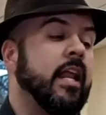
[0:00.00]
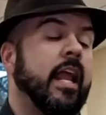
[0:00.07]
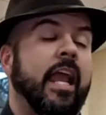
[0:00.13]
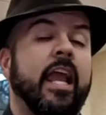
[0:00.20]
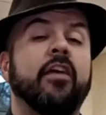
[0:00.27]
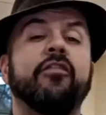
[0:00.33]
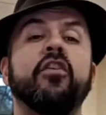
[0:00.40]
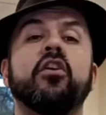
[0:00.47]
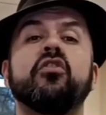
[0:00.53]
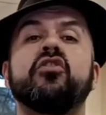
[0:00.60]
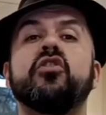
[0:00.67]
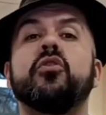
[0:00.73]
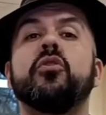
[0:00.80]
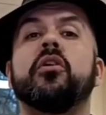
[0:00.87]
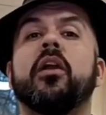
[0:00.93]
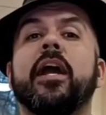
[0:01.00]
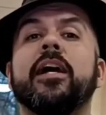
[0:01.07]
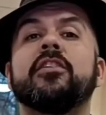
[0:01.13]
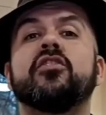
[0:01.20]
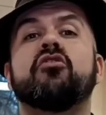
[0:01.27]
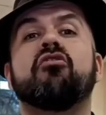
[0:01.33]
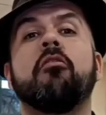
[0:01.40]
If your tuner
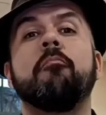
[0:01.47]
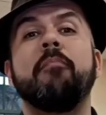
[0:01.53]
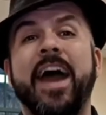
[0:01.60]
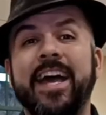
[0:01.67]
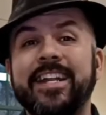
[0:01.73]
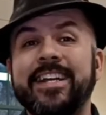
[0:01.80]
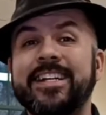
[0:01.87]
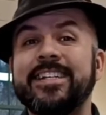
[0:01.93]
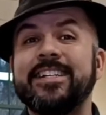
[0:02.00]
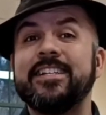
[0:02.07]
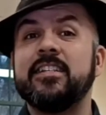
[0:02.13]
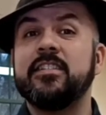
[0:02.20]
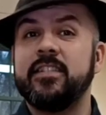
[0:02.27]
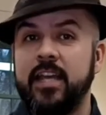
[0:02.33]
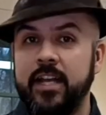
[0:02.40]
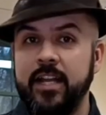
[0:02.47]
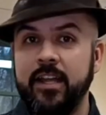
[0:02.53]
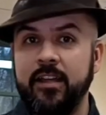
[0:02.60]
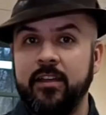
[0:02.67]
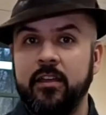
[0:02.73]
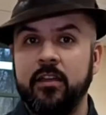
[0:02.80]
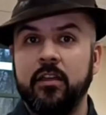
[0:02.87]
has a chromatic setting,
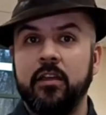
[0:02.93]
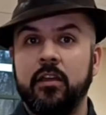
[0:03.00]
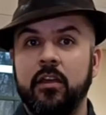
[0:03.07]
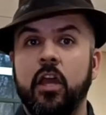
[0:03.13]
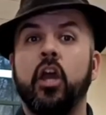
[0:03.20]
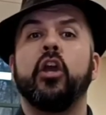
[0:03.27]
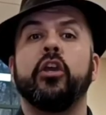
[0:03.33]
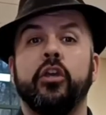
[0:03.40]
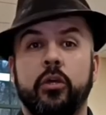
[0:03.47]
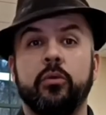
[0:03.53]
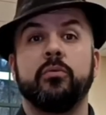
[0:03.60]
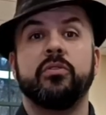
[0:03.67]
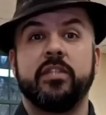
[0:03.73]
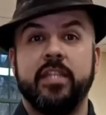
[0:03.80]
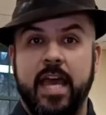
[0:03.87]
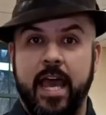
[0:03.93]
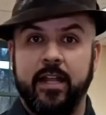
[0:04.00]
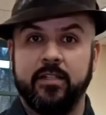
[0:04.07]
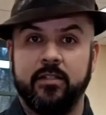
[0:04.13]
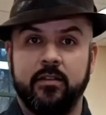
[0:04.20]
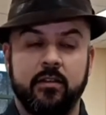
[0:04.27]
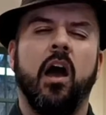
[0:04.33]
use that.